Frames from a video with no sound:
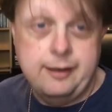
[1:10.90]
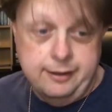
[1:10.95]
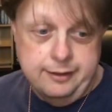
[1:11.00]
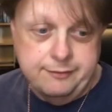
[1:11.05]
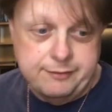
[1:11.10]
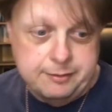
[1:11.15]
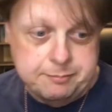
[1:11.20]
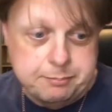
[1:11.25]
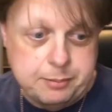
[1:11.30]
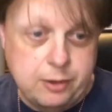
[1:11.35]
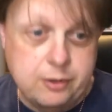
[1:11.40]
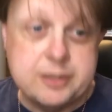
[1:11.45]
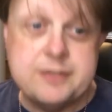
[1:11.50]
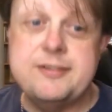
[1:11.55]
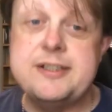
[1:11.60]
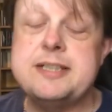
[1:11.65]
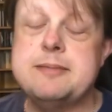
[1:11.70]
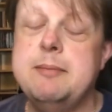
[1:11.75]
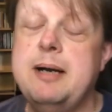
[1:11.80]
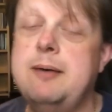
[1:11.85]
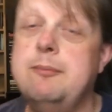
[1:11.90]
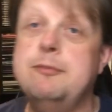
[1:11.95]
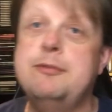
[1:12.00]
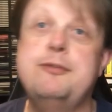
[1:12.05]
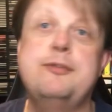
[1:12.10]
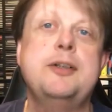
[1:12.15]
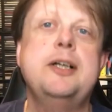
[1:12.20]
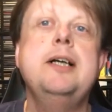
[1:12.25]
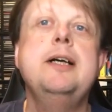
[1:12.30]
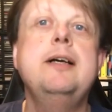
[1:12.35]
I have unboxed this
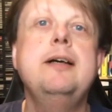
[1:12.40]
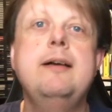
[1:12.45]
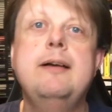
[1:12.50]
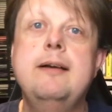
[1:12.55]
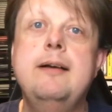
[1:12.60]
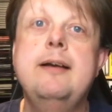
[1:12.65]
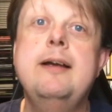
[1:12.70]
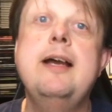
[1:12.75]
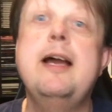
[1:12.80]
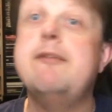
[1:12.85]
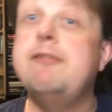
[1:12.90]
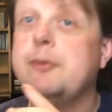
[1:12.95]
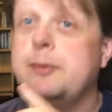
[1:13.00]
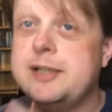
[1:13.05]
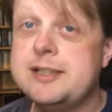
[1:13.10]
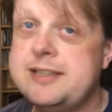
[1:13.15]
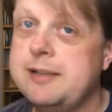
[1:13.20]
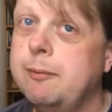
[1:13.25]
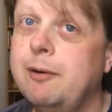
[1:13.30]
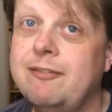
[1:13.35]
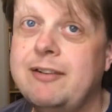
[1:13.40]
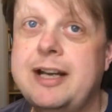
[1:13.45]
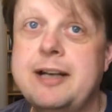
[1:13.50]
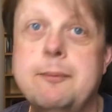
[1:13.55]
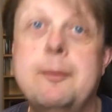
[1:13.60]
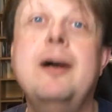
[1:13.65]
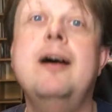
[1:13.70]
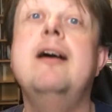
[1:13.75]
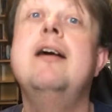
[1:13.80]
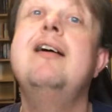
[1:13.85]
month. If you want to see what
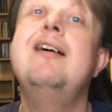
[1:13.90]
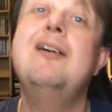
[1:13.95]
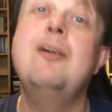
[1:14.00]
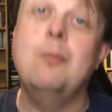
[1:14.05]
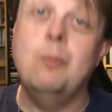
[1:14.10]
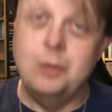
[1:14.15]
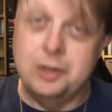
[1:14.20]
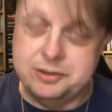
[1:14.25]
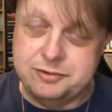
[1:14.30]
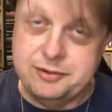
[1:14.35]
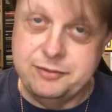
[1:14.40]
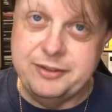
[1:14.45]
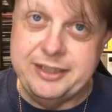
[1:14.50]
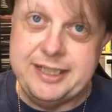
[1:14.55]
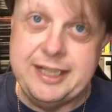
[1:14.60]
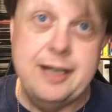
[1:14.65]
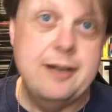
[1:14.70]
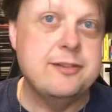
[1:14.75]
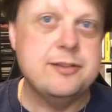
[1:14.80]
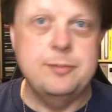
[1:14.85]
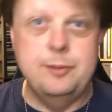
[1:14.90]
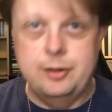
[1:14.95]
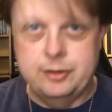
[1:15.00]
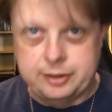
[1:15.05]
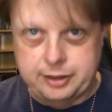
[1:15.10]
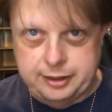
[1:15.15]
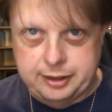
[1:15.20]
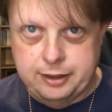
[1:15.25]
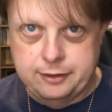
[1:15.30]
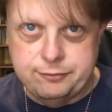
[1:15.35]
they were, watch the videos. I'm
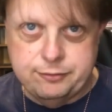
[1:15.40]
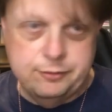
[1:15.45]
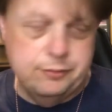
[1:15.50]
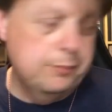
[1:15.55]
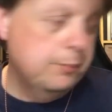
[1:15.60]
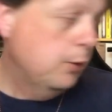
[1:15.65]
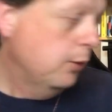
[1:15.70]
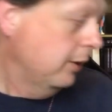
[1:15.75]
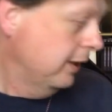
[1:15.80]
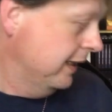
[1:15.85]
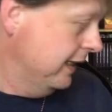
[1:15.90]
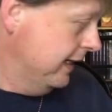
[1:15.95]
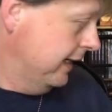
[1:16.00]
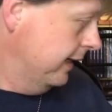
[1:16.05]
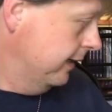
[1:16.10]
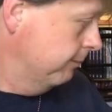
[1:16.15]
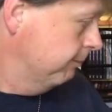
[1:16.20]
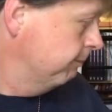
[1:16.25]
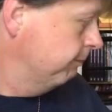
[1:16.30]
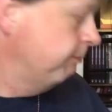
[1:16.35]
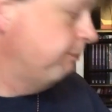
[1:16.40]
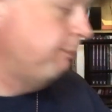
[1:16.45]
not going to go through them all here.